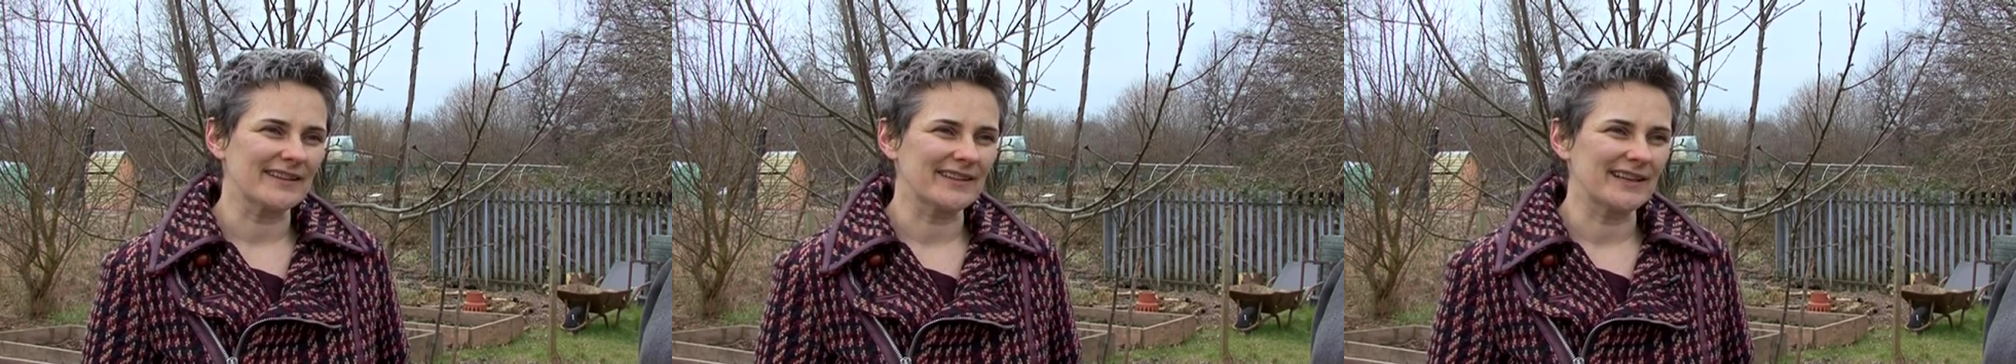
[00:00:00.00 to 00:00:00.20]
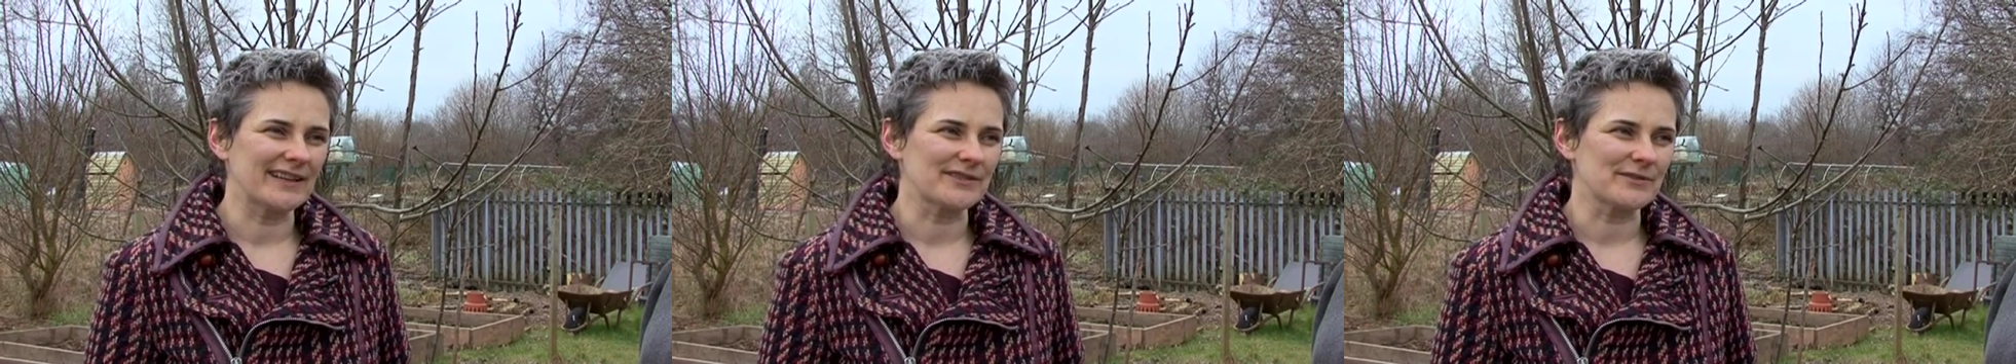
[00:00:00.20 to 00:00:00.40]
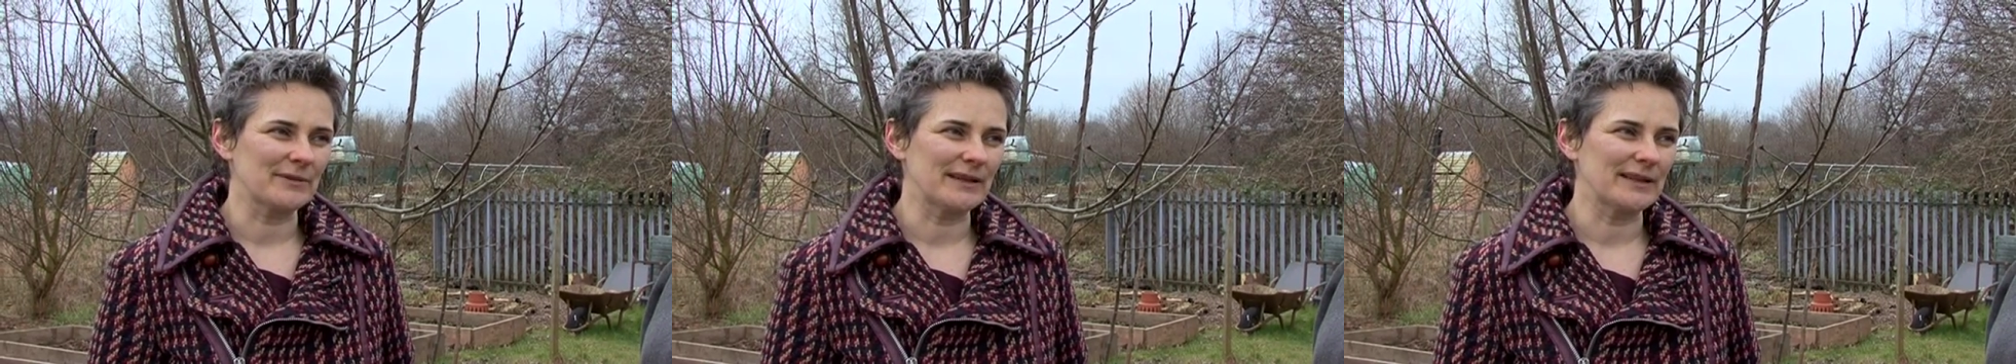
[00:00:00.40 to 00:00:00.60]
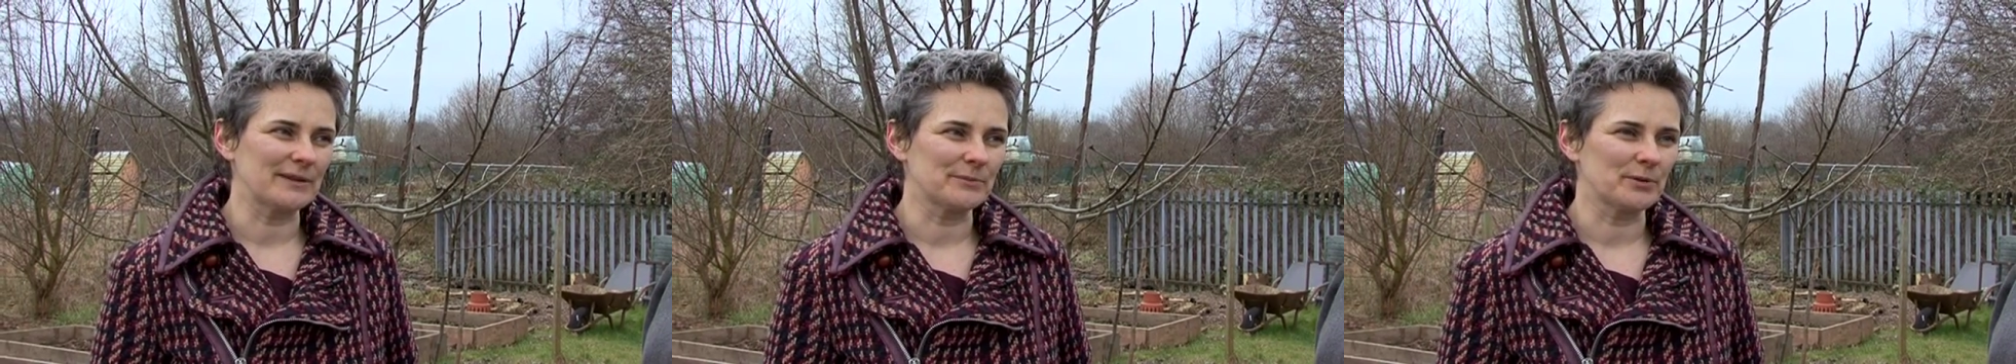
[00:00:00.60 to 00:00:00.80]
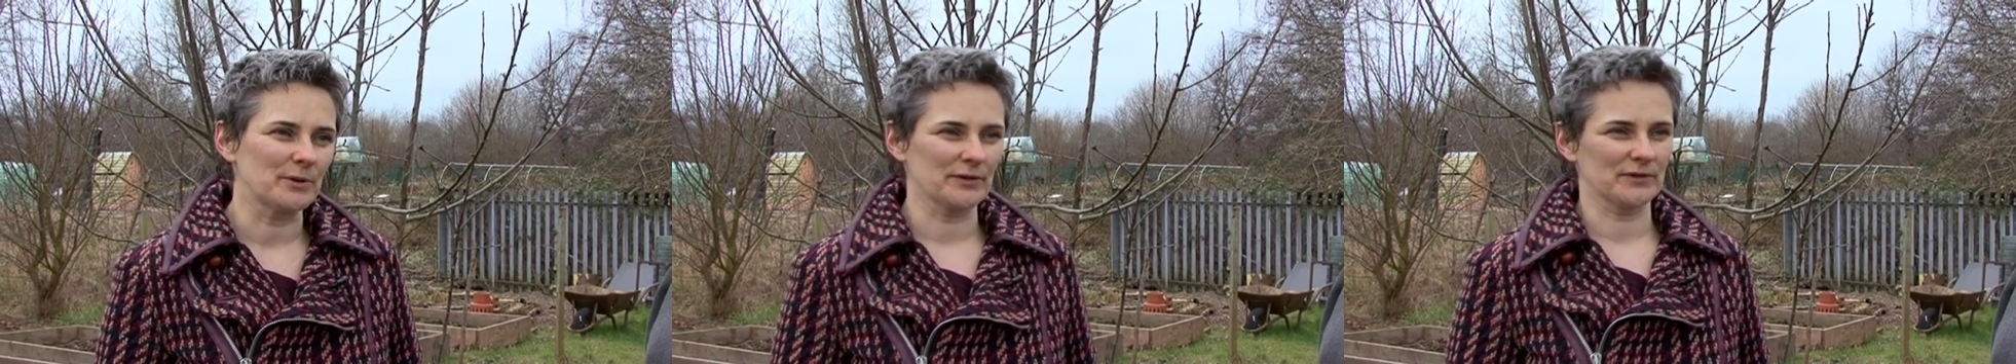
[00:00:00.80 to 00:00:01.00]
and that it's really
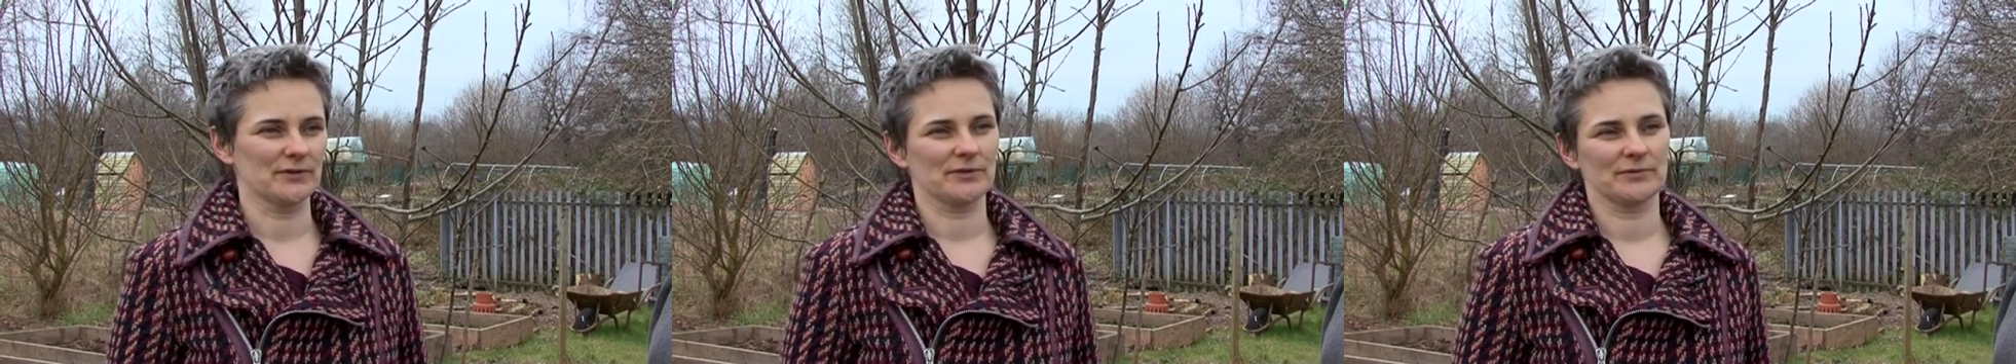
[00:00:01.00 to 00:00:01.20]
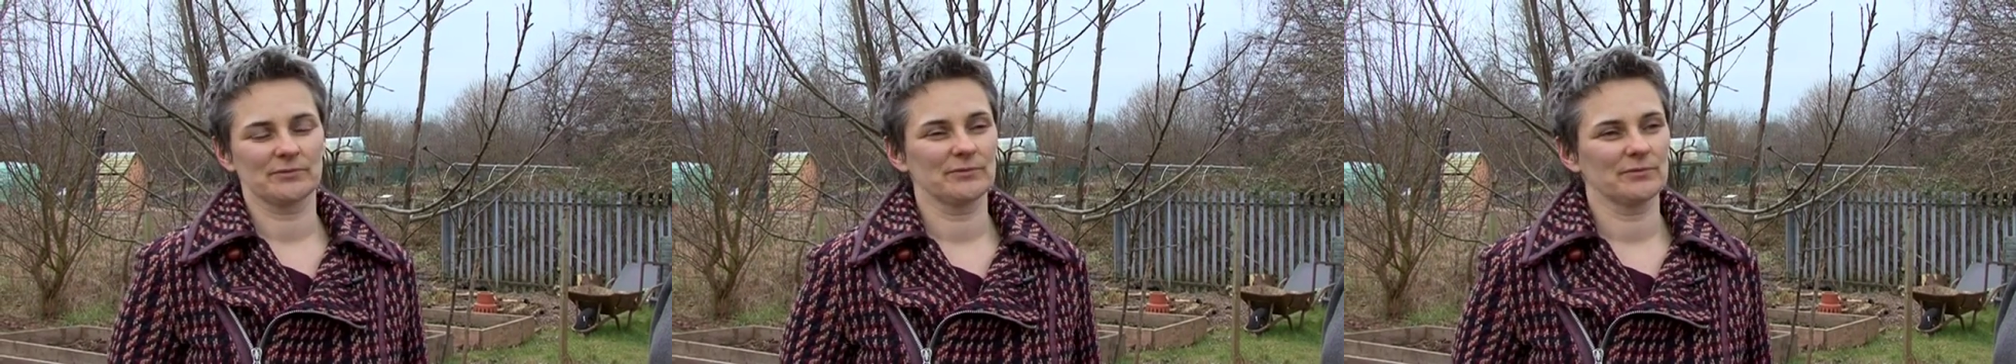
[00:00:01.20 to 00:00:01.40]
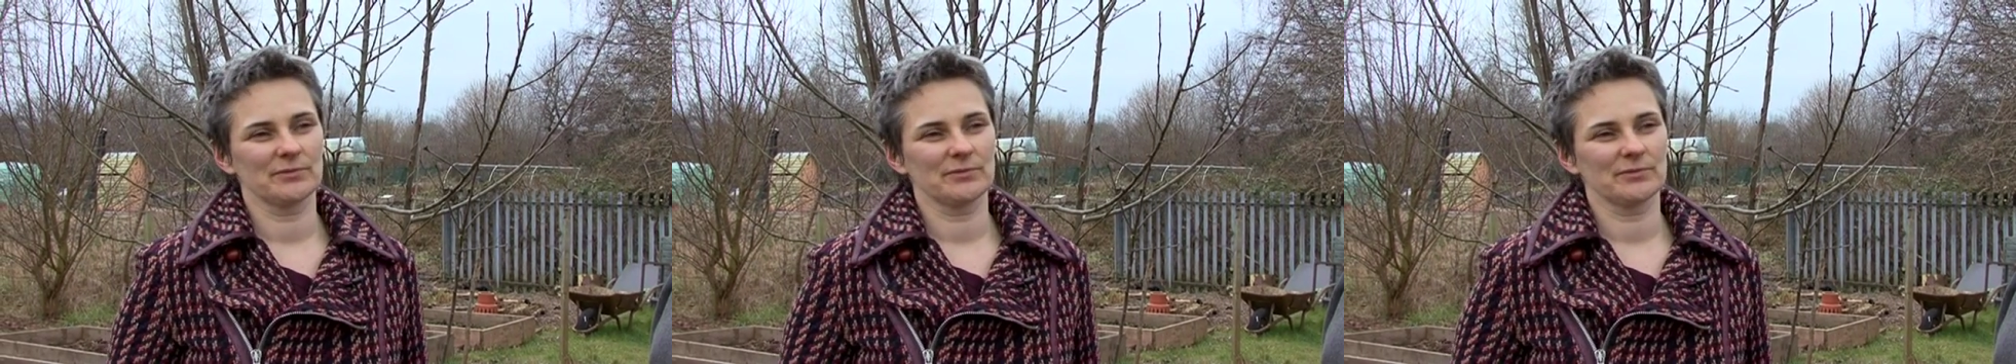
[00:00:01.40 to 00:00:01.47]
important